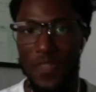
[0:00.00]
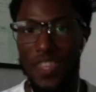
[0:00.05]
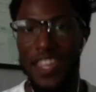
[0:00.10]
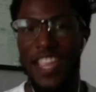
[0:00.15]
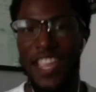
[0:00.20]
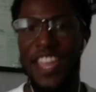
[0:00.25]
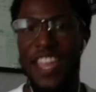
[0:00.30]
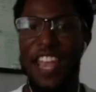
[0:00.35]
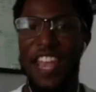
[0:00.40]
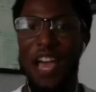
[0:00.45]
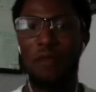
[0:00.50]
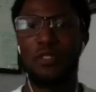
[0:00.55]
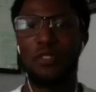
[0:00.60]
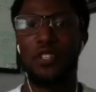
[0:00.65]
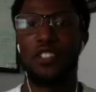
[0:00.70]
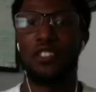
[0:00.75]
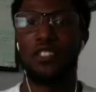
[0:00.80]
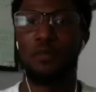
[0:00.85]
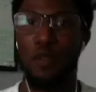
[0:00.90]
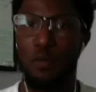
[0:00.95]
And now I'm starting
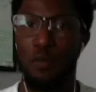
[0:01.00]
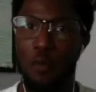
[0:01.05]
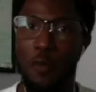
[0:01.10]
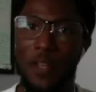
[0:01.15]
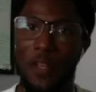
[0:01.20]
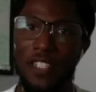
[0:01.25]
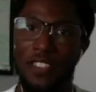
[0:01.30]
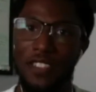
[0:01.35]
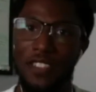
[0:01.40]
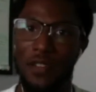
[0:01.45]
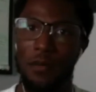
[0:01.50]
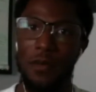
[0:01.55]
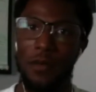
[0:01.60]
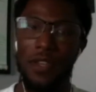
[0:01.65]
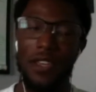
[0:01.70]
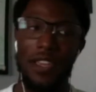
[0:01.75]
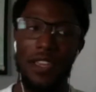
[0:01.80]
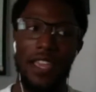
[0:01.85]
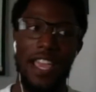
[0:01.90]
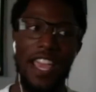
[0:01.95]
to build momentum.
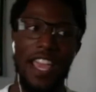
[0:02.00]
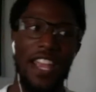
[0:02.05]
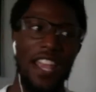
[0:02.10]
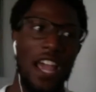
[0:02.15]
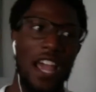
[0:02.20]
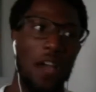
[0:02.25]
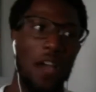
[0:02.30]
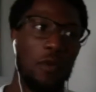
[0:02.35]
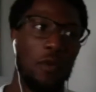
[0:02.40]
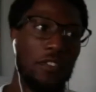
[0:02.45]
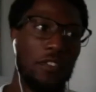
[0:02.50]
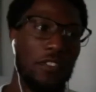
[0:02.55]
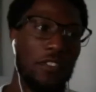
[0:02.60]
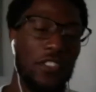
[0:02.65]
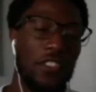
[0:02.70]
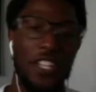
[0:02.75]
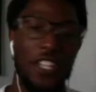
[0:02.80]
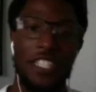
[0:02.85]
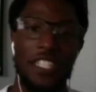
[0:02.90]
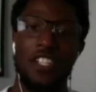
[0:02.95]
And now with
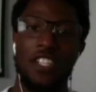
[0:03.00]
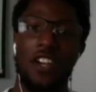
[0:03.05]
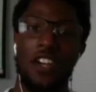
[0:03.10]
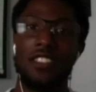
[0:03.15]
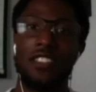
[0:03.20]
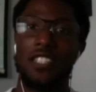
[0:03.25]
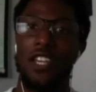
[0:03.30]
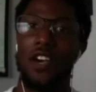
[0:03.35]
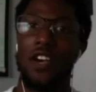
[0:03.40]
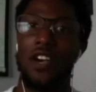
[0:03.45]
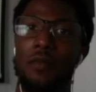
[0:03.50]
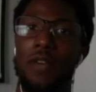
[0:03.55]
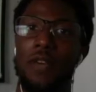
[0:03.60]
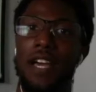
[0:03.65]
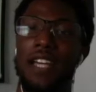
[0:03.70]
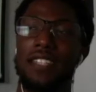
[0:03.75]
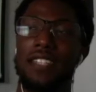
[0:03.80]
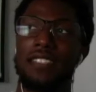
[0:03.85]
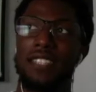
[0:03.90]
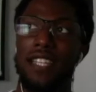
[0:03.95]
Nishan's help,
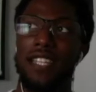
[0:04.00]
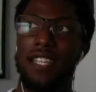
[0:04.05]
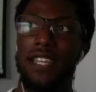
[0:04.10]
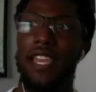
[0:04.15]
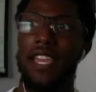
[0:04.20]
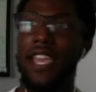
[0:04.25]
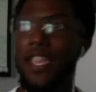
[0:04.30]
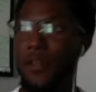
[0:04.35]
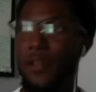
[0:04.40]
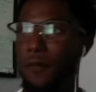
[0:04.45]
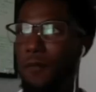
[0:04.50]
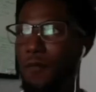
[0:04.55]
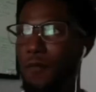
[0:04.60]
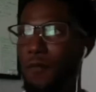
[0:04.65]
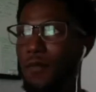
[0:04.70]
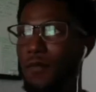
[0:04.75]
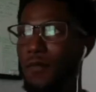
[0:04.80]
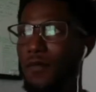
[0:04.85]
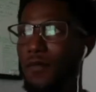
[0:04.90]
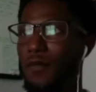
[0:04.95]
was like, hey,
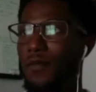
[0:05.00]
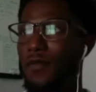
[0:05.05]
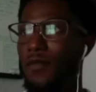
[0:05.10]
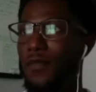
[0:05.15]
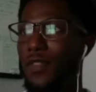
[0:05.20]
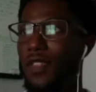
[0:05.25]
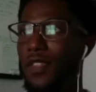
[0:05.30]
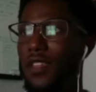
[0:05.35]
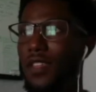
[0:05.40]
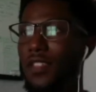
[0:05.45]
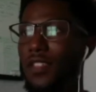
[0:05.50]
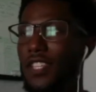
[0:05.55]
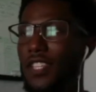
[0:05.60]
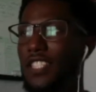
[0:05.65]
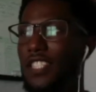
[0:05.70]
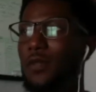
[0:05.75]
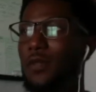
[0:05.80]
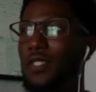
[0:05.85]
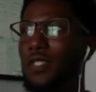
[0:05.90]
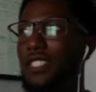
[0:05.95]
this
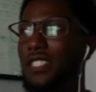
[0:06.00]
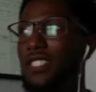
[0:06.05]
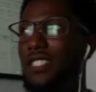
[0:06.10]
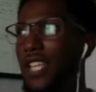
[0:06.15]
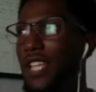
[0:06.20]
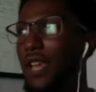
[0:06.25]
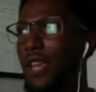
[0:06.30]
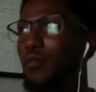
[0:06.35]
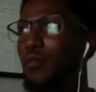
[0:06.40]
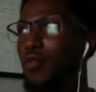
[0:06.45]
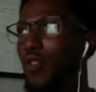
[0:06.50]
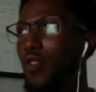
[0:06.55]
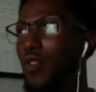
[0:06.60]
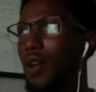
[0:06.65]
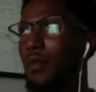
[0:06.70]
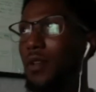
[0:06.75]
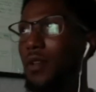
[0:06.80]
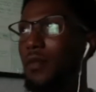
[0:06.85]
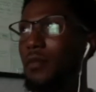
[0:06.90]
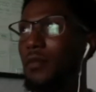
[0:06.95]
was the same
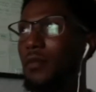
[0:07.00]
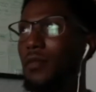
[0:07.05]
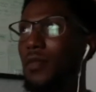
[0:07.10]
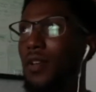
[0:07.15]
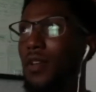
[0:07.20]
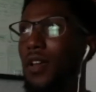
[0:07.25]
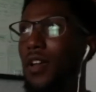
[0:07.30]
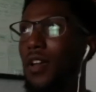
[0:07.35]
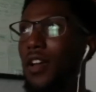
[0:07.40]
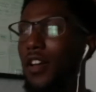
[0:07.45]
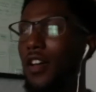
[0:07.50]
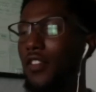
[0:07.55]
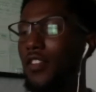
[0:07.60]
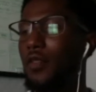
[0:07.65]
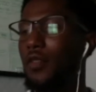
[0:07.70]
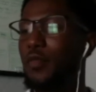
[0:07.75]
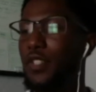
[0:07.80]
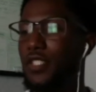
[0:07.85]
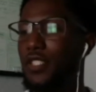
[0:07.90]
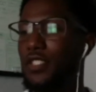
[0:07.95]
problem other
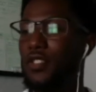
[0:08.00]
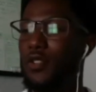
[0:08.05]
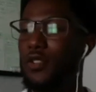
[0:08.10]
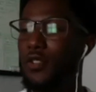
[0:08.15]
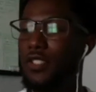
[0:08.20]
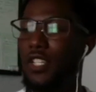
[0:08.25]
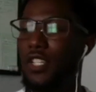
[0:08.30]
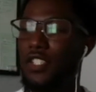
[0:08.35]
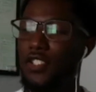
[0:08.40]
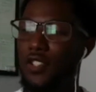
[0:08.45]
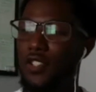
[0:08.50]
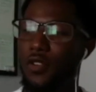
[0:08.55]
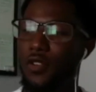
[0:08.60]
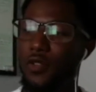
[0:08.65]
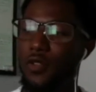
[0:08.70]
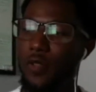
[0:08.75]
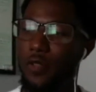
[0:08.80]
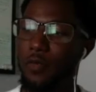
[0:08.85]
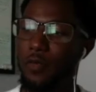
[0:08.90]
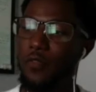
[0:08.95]
business owners had struggled
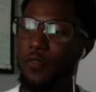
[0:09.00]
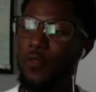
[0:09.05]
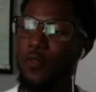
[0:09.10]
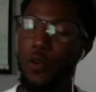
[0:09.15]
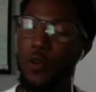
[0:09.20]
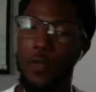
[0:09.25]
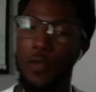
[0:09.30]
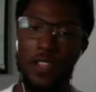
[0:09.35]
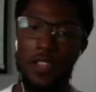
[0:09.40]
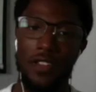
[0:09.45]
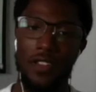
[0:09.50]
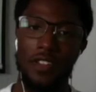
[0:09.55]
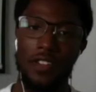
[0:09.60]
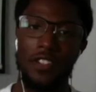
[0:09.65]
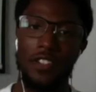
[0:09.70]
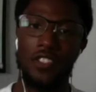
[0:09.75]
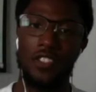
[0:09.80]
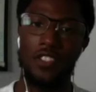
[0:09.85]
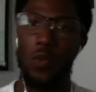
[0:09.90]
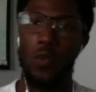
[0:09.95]
with before me.
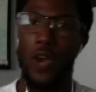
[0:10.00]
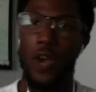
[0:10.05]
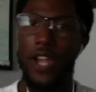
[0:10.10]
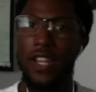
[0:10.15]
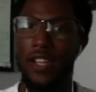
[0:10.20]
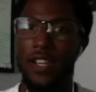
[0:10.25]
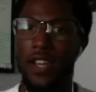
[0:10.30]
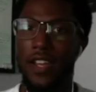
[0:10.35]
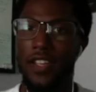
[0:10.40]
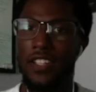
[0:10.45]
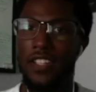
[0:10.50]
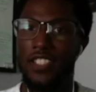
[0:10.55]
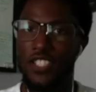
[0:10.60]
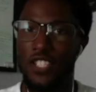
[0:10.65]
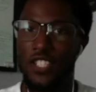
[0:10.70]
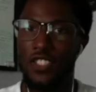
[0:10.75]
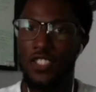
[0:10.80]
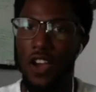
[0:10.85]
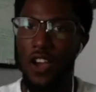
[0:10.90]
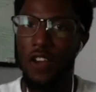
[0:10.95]
So why not
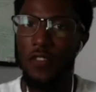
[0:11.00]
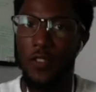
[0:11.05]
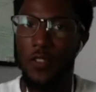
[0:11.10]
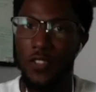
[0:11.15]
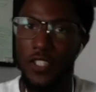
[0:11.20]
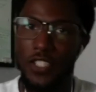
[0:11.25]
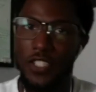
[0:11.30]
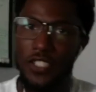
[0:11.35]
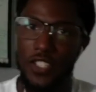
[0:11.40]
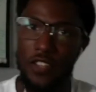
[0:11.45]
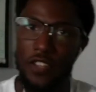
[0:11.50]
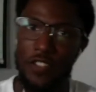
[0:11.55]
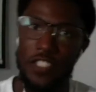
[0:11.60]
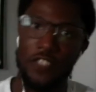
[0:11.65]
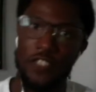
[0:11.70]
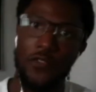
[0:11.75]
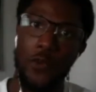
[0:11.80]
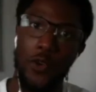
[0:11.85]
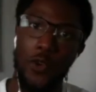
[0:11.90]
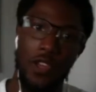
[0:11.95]
just offer this service
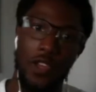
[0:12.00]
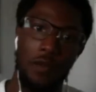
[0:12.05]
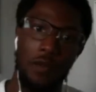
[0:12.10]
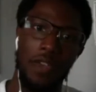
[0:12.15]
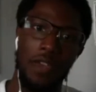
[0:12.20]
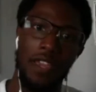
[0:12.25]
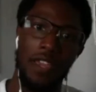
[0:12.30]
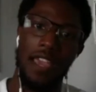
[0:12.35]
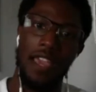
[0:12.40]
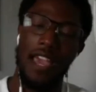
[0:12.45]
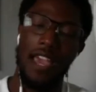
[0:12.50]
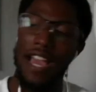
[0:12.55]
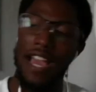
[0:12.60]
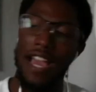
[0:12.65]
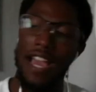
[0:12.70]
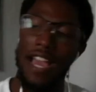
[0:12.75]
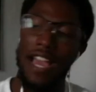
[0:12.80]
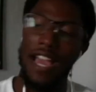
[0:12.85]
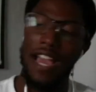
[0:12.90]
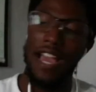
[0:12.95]
for them? I
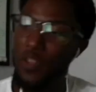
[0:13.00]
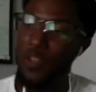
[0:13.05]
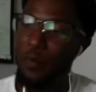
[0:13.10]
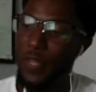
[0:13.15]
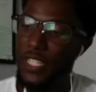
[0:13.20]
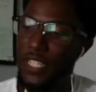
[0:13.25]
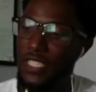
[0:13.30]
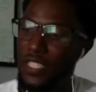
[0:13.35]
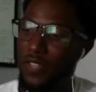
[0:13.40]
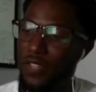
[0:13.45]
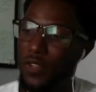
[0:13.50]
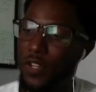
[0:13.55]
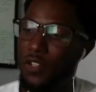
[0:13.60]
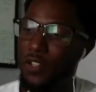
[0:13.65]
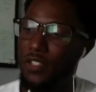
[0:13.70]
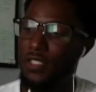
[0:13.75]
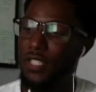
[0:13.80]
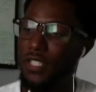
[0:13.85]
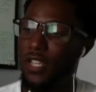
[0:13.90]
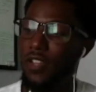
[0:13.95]
have the base level
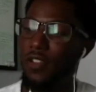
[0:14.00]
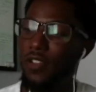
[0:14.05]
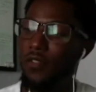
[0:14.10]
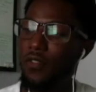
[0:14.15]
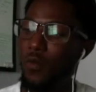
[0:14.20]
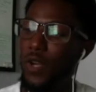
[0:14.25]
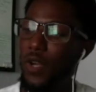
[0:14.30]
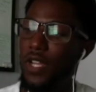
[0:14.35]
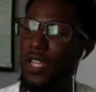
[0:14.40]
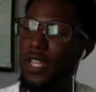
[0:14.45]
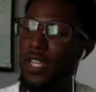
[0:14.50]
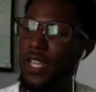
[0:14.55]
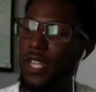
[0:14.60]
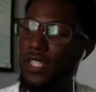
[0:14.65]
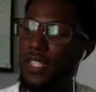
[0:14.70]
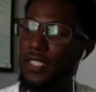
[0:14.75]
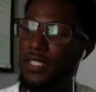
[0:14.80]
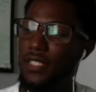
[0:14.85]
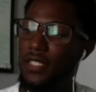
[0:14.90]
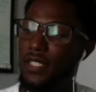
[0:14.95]
understanding of what can
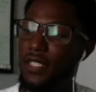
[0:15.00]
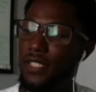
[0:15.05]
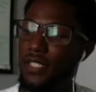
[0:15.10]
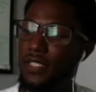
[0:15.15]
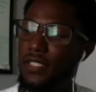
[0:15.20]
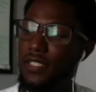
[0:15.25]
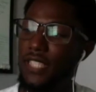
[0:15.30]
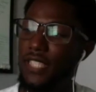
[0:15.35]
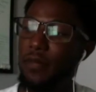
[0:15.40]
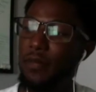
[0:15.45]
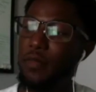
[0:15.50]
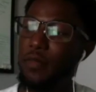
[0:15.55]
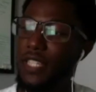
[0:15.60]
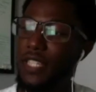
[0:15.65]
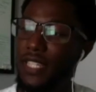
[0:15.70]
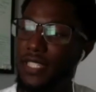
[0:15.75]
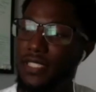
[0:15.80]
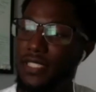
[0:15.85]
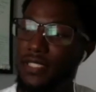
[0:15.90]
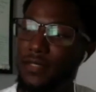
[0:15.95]
actually take place.